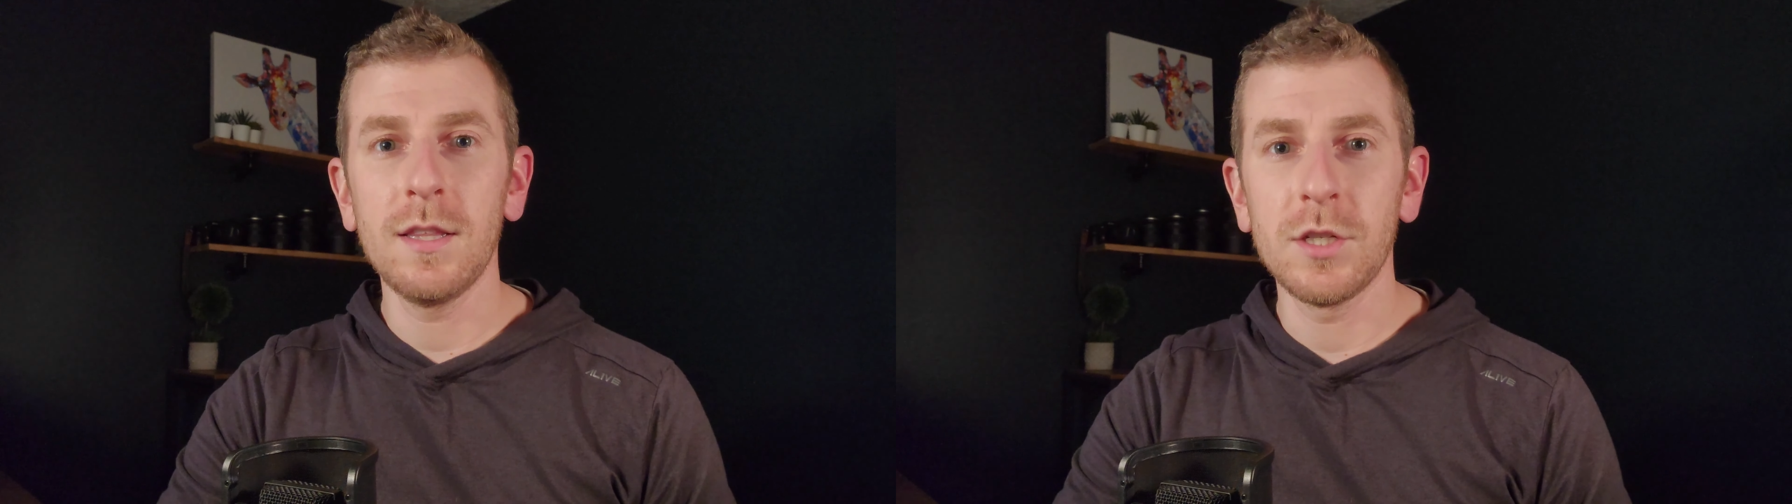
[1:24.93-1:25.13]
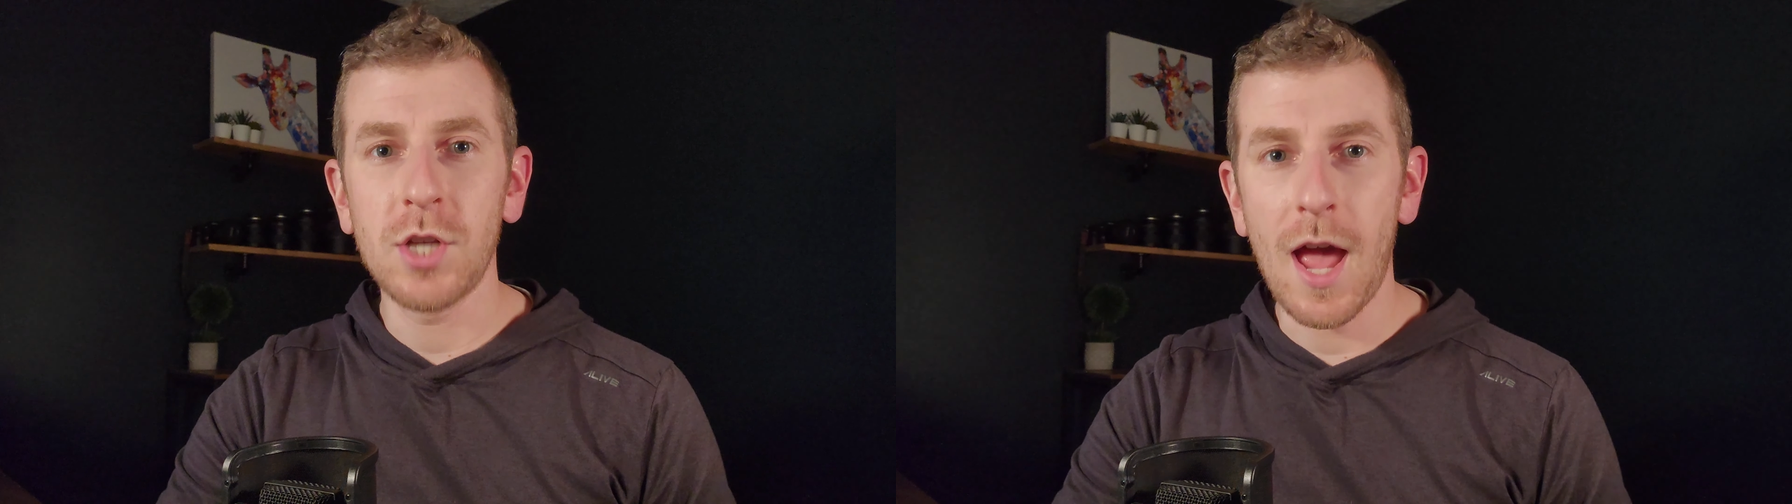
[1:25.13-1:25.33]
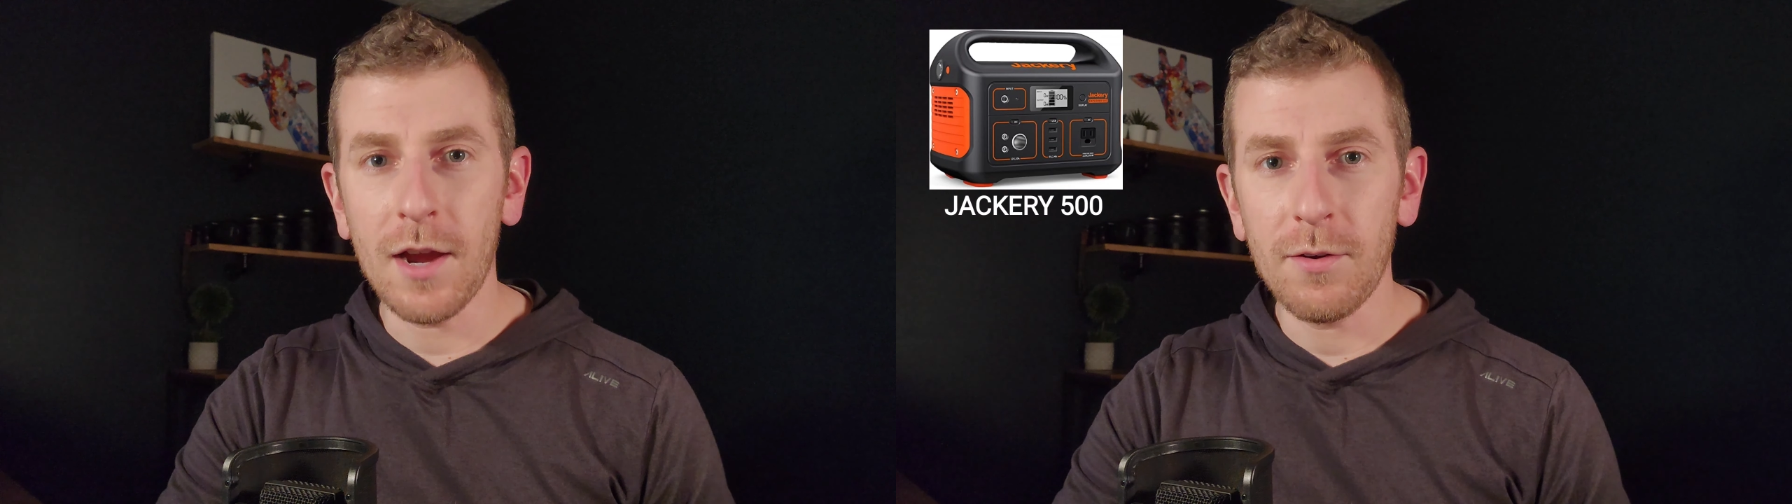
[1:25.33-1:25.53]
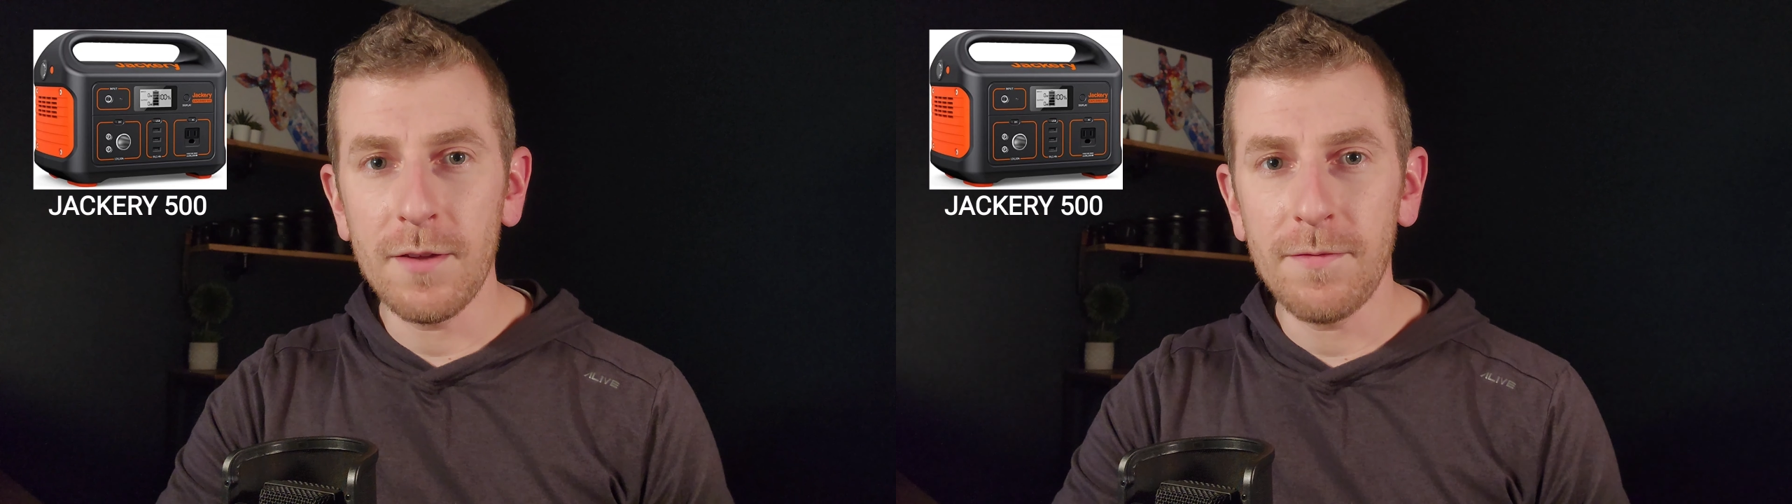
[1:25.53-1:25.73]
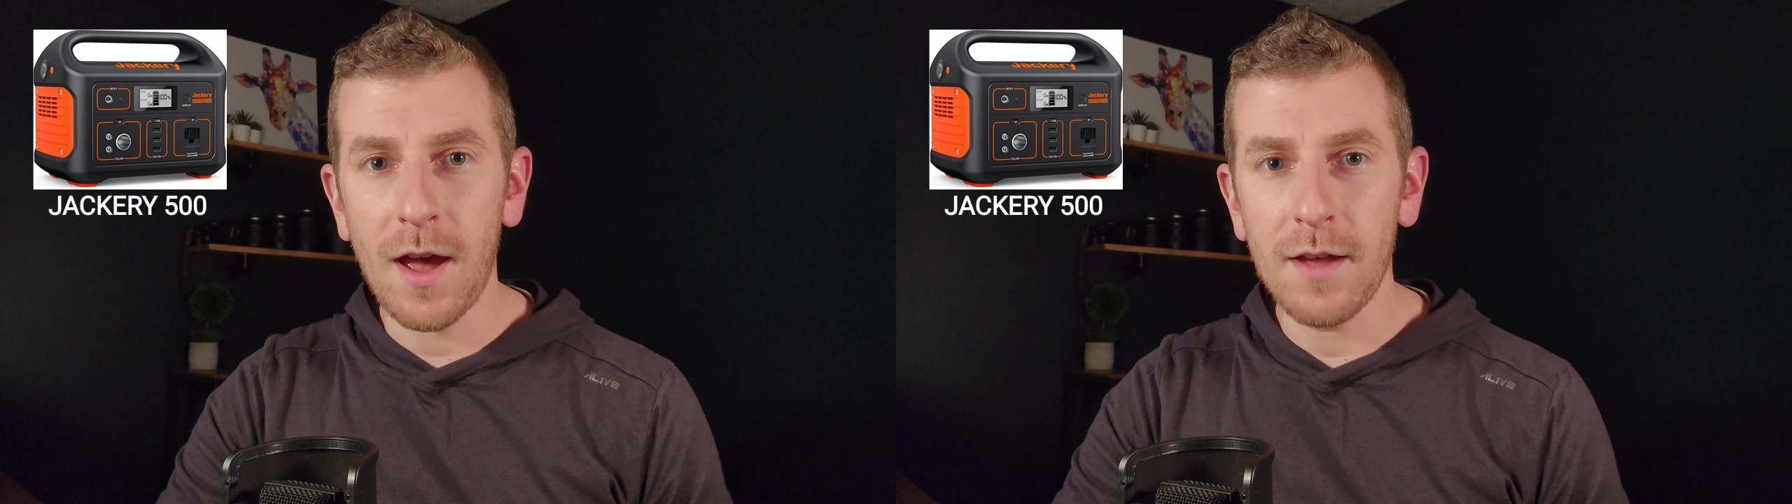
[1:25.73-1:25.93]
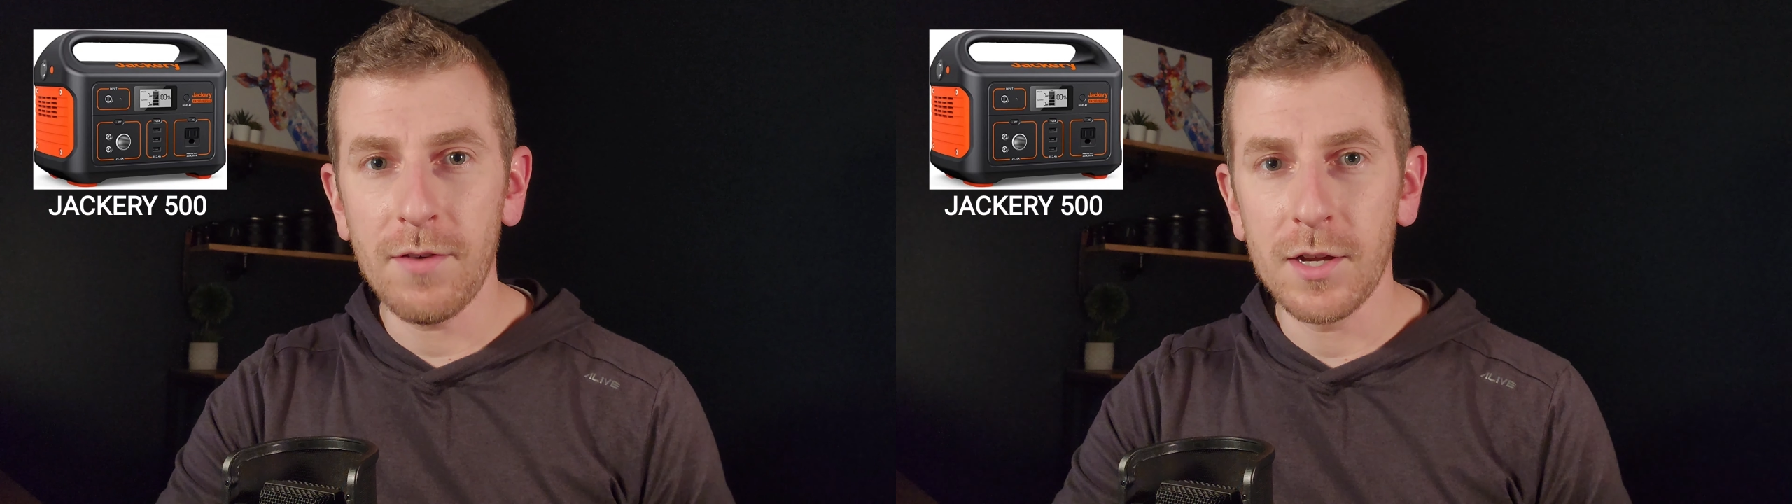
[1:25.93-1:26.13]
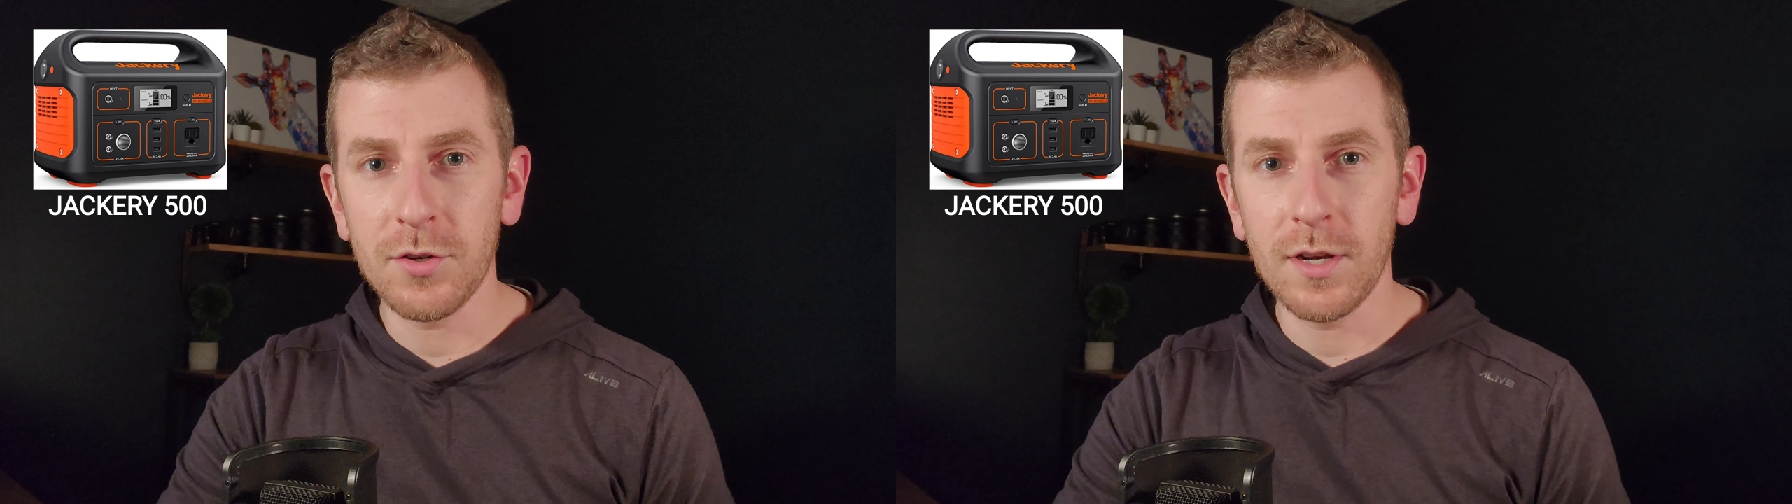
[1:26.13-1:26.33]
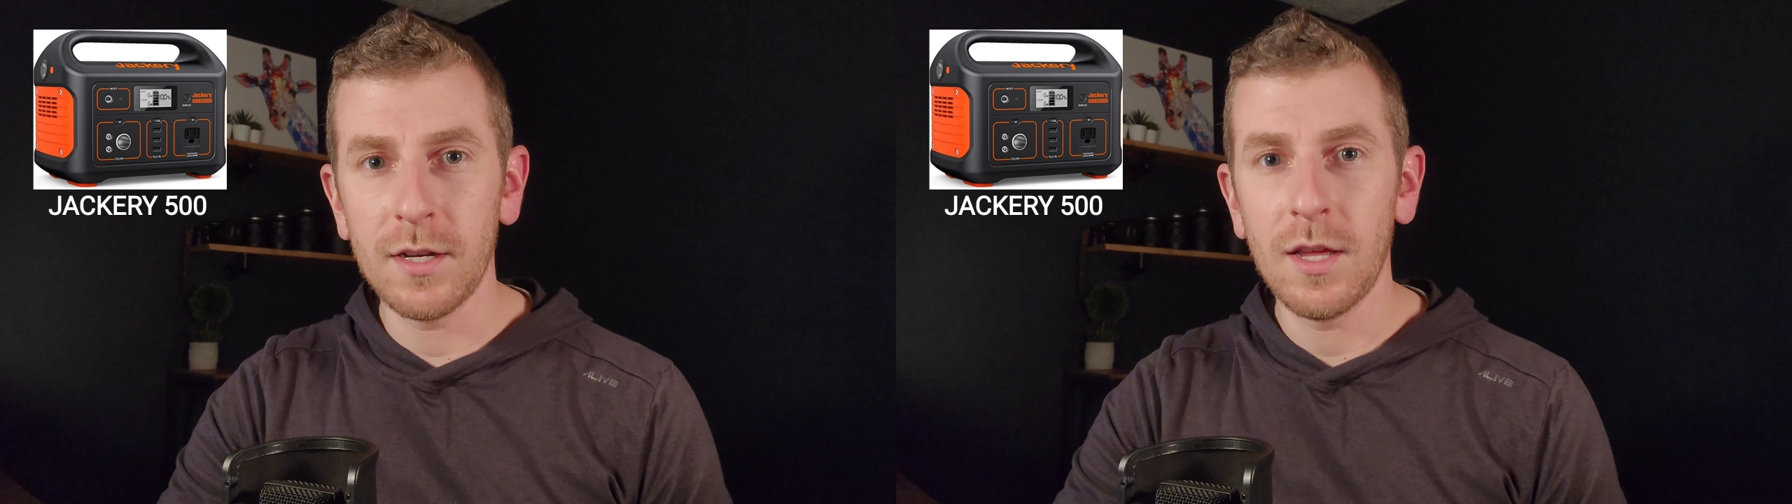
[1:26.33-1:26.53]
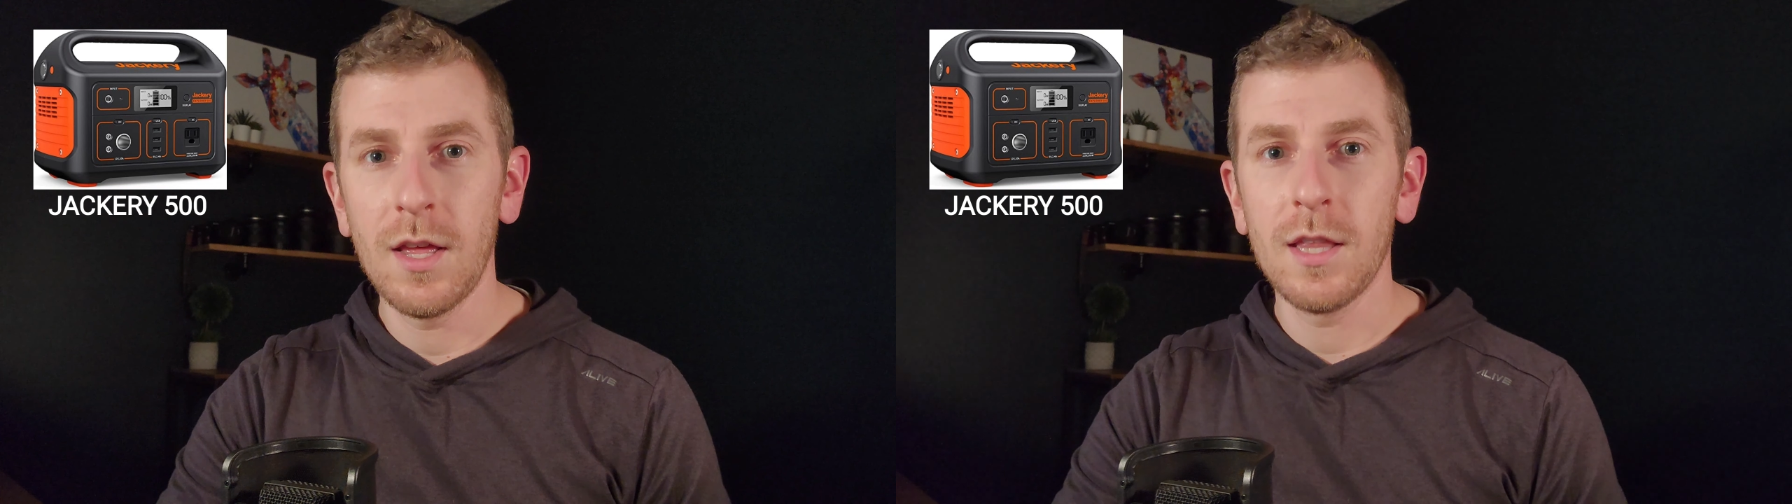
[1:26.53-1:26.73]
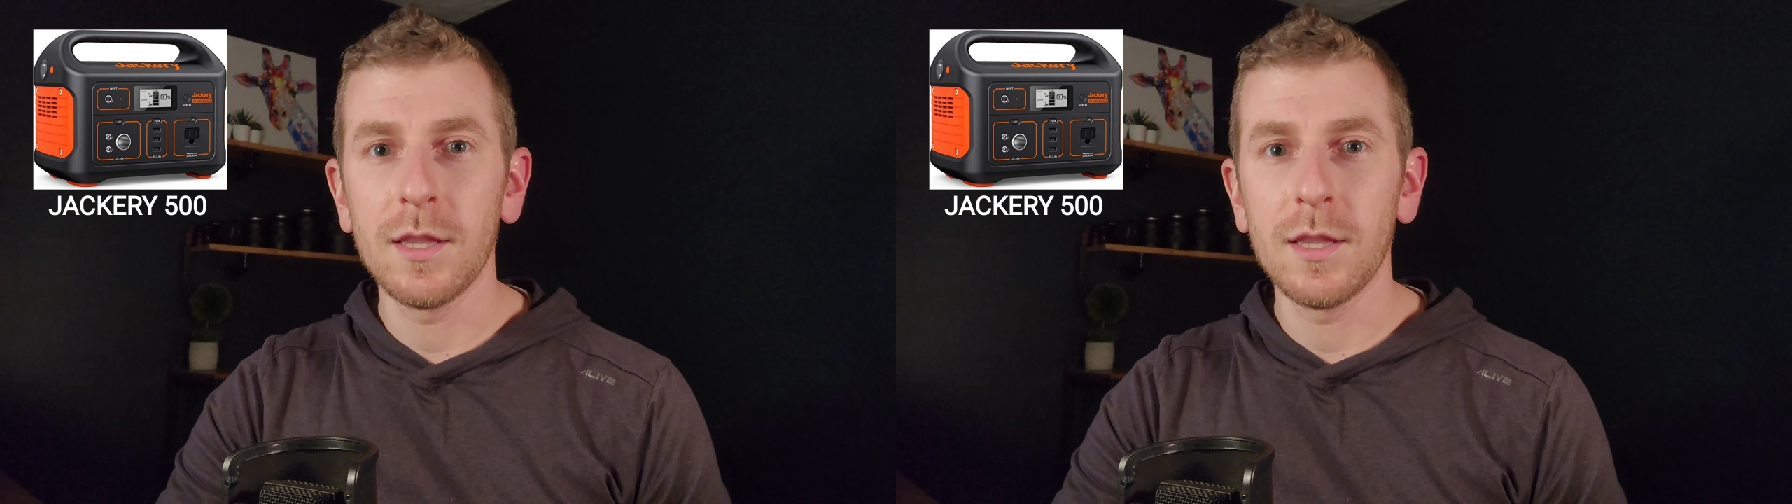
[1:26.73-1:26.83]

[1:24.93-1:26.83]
the Jackery 500,